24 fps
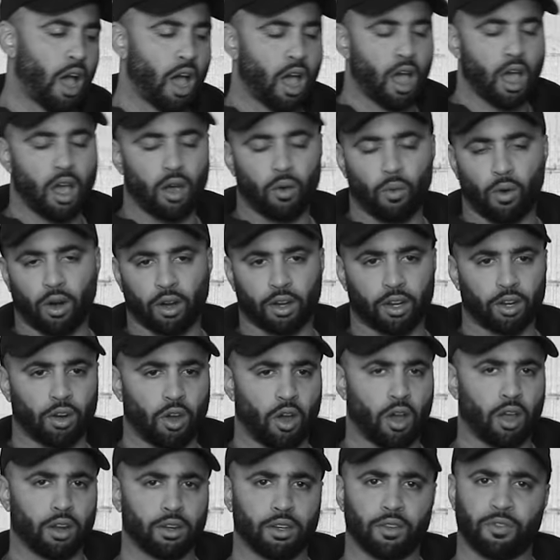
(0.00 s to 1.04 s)
Uh, working
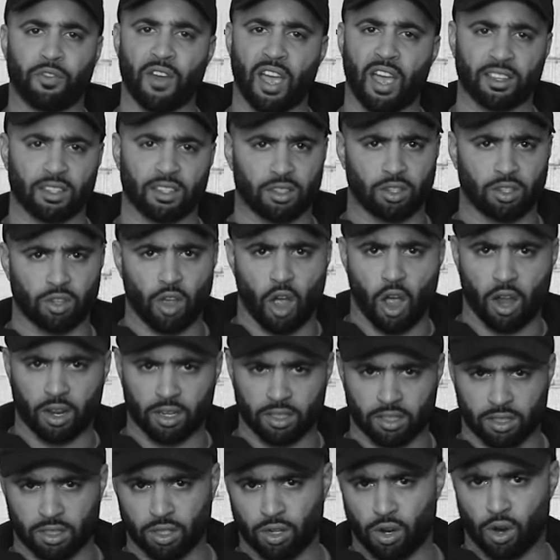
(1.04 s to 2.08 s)
on the fact that the dog
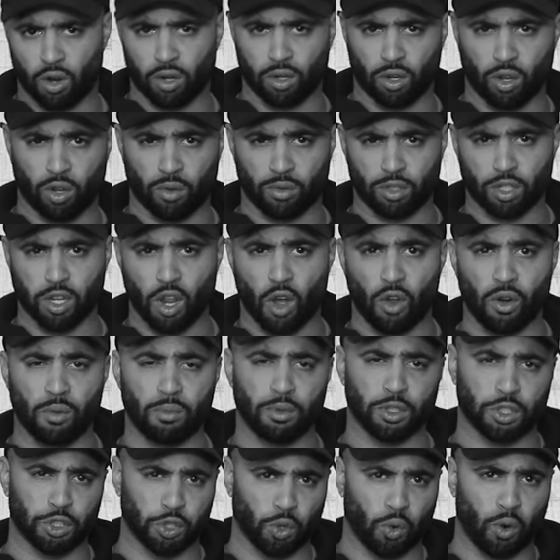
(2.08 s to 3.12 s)
is, you know, a little slow to
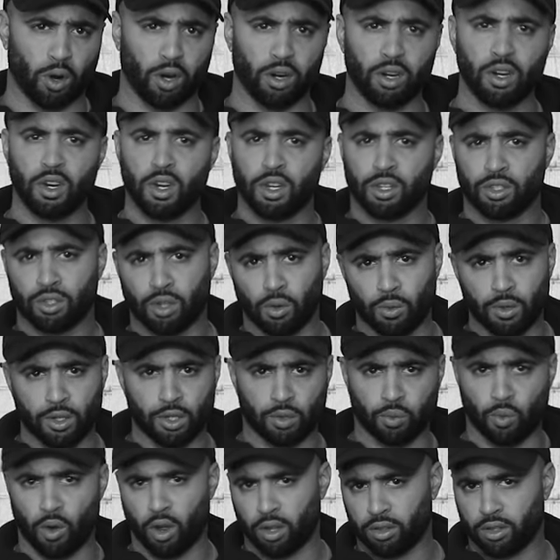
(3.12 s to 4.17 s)
mature, so we
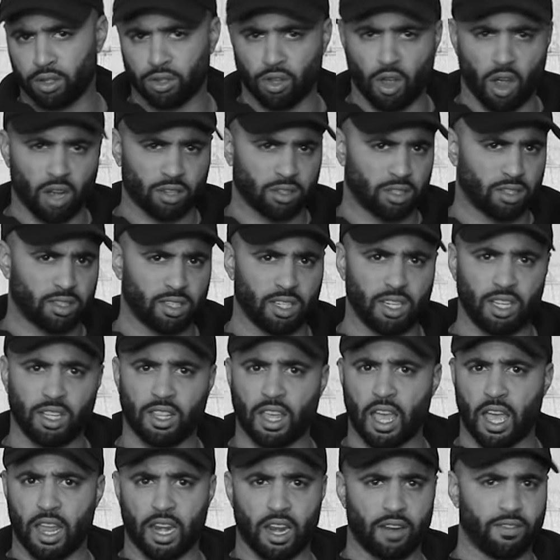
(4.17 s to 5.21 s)
just want the dog to see
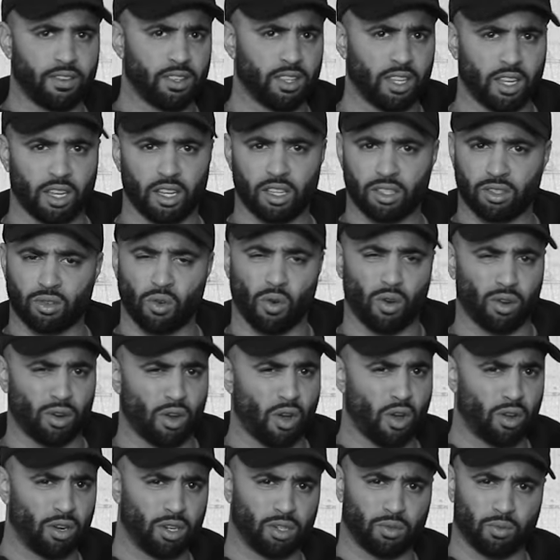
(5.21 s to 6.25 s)
that everything's going
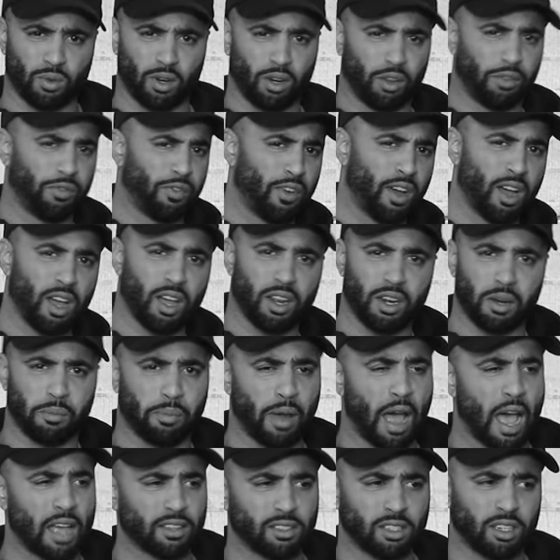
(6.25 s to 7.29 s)
on is really fun and
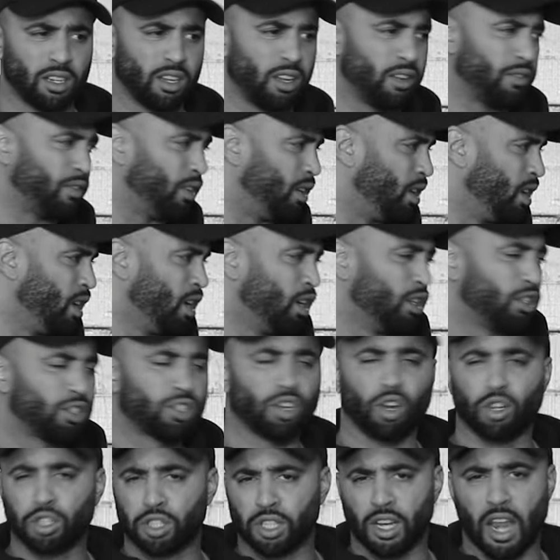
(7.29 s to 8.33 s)
positive, and
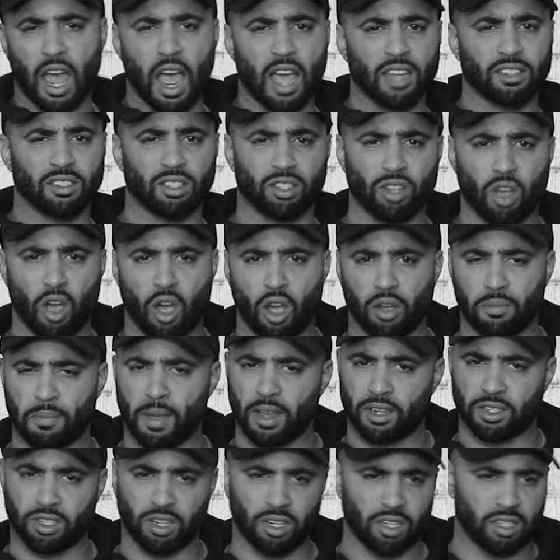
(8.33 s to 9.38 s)
socialize the dog,
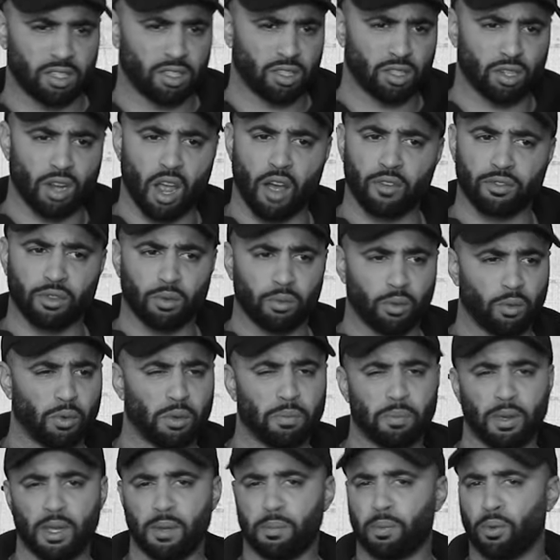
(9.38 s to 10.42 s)
make sure she's comfortable
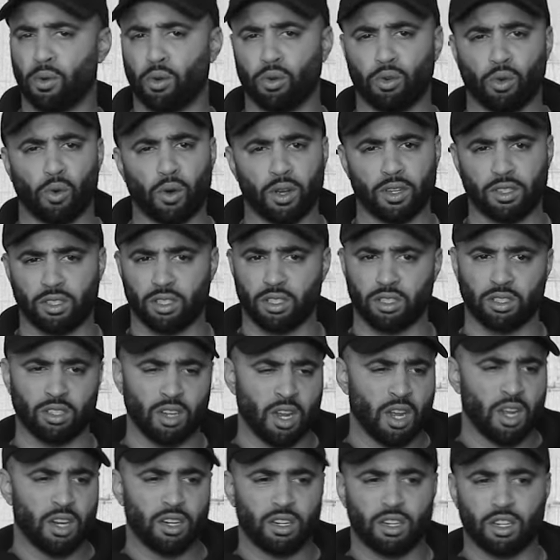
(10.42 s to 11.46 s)
with people, noises,
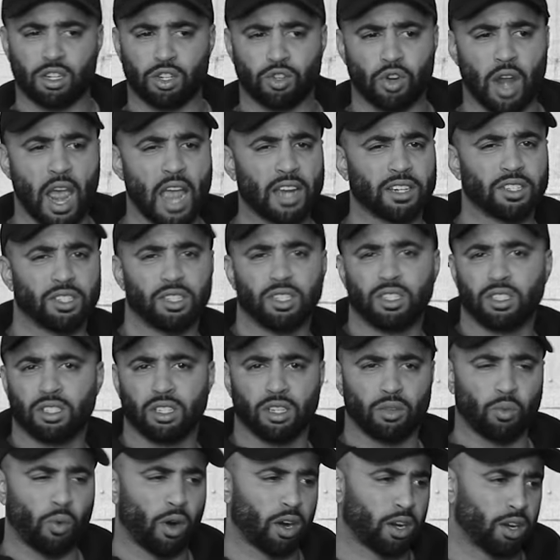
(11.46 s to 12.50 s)
distractions,
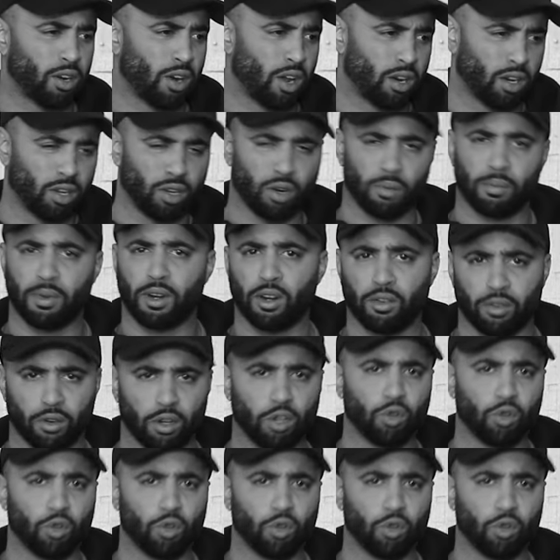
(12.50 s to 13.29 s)
and working on a little bit of